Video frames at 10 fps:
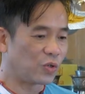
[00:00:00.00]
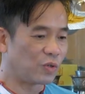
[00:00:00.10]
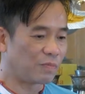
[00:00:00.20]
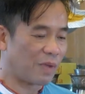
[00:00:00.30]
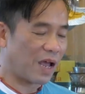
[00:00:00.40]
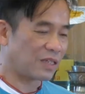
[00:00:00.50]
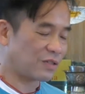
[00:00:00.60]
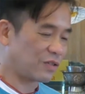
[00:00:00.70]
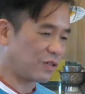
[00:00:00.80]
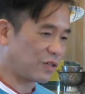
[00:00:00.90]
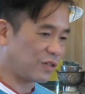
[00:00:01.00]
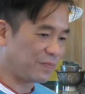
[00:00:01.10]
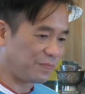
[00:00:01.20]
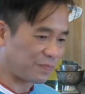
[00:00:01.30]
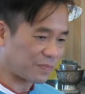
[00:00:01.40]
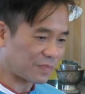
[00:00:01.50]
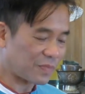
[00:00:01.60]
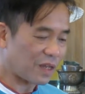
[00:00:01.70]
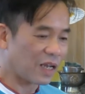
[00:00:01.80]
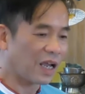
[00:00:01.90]
master,
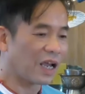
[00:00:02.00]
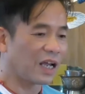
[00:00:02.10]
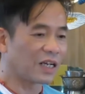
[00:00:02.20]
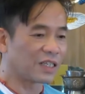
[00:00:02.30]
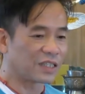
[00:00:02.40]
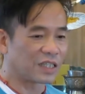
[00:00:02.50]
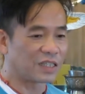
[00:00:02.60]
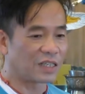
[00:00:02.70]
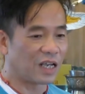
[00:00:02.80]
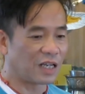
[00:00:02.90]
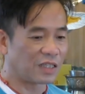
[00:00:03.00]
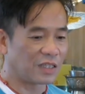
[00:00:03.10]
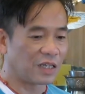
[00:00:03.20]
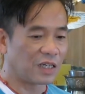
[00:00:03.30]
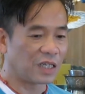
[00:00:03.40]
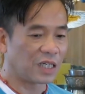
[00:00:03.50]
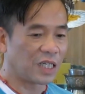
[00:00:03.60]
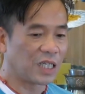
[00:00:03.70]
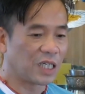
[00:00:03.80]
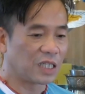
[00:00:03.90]
and she said,
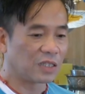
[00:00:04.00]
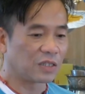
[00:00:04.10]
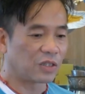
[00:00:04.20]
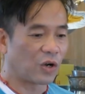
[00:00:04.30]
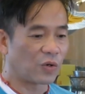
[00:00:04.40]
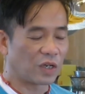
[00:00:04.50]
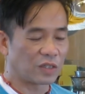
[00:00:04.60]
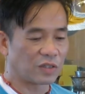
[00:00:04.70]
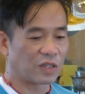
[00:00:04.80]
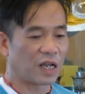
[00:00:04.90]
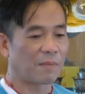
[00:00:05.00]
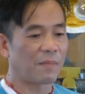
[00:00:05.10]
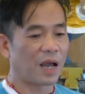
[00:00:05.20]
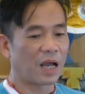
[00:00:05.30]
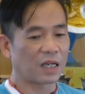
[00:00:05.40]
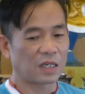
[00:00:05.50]
told us to come back